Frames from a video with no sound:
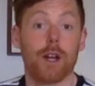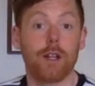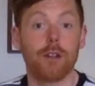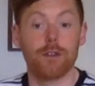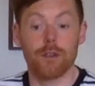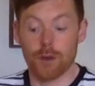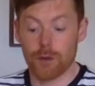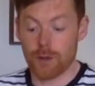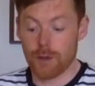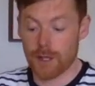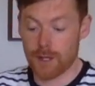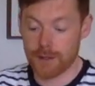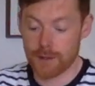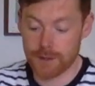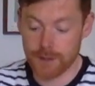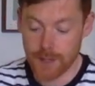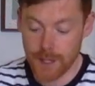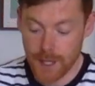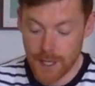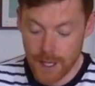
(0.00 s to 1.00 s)
and do
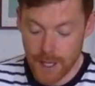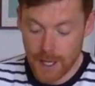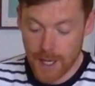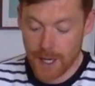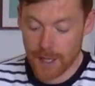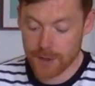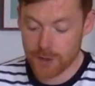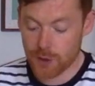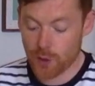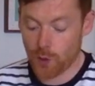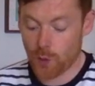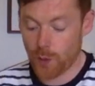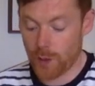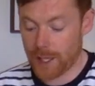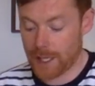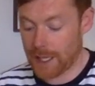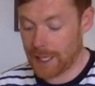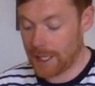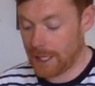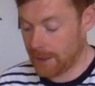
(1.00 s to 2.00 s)
this as
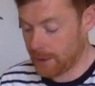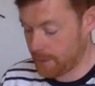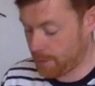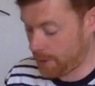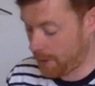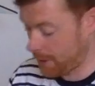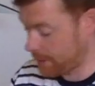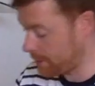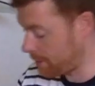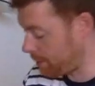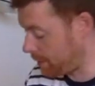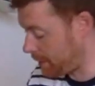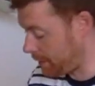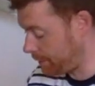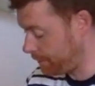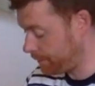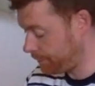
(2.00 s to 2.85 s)
quickly as possible.